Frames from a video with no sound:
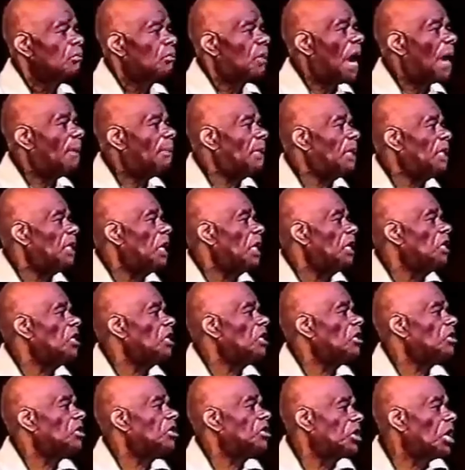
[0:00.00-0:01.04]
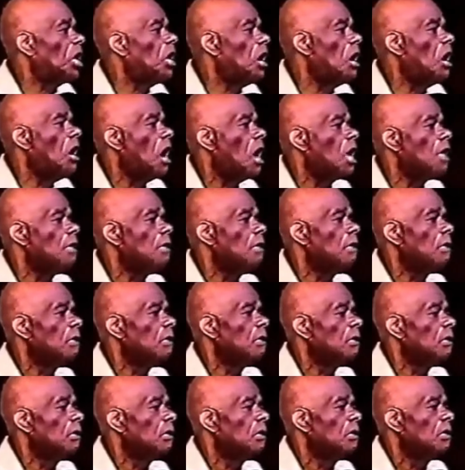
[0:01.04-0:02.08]
properly understood,
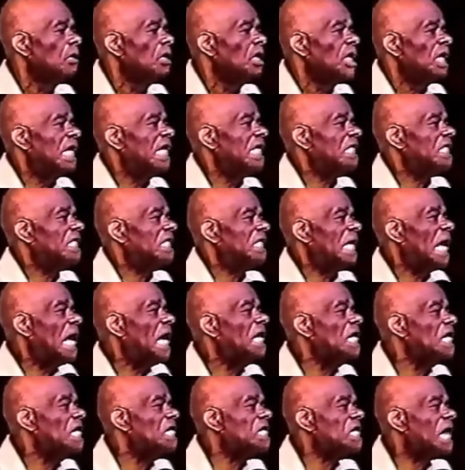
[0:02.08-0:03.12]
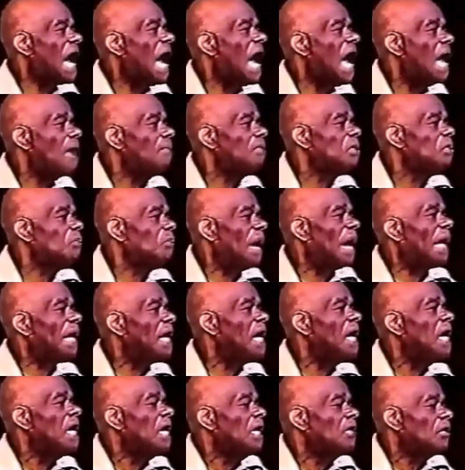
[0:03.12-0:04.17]
is 10 times
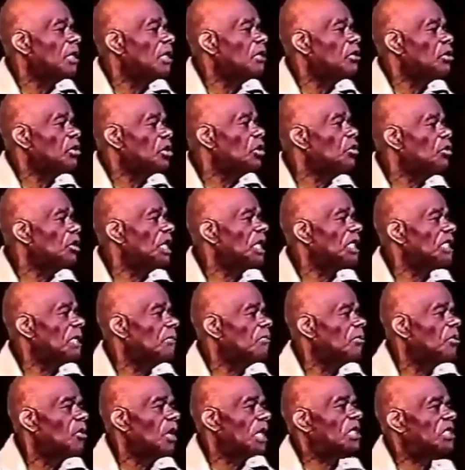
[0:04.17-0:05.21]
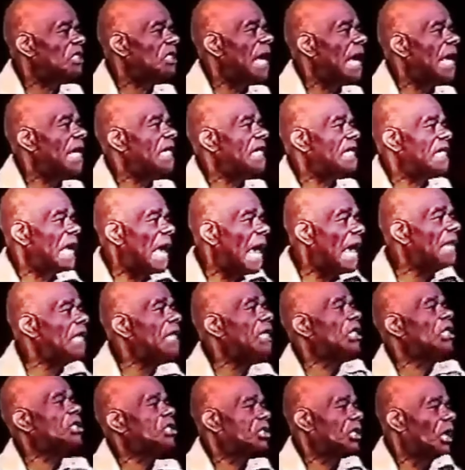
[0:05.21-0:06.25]
better than Judaism, Christianity,
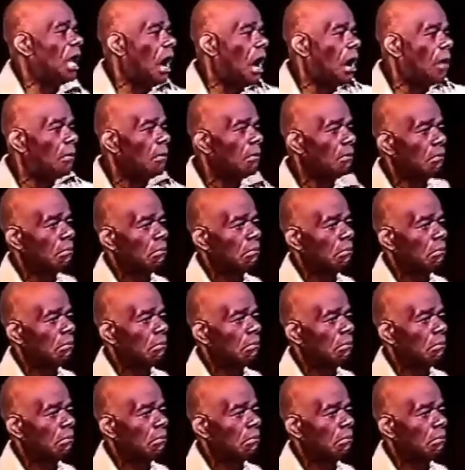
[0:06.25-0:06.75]
and Islam.